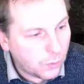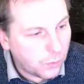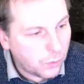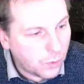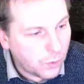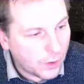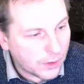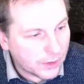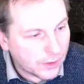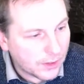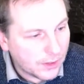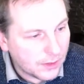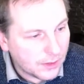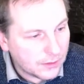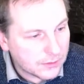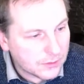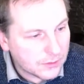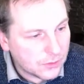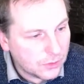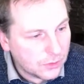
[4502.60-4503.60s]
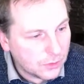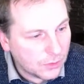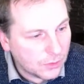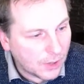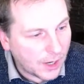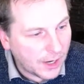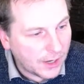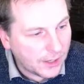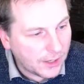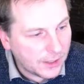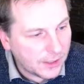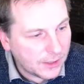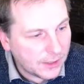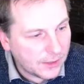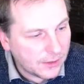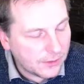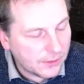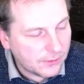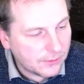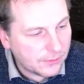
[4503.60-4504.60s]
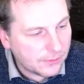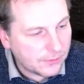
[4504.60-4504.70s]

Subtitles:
what else could I?